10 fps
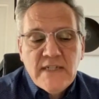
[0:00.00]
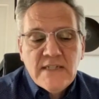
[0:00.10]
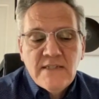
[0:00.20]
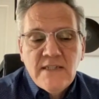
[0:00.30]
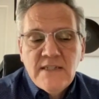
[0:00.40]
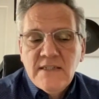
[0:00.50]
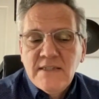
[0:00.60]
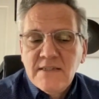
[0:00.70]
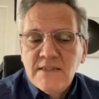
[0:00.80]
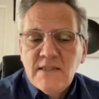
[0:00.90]
And
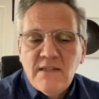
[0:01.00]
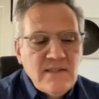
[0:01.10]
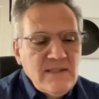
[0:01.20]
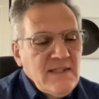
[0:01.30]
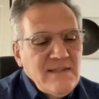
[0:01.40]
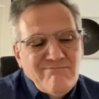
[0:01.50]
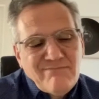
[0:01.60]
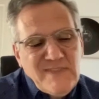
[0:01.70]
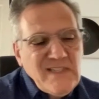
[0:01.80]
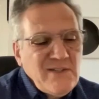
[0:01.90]
then suddenly
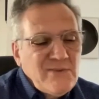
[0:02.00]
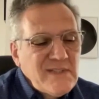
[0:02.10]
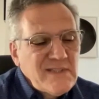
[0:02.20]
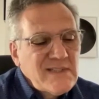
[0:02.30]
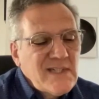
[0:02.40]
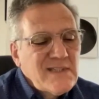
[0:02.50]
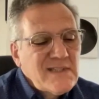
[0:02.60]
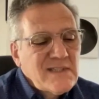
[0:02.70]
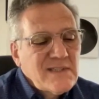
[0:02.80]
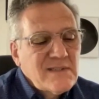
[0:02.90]
it
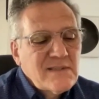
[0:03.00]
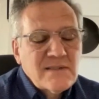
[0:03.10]
didn't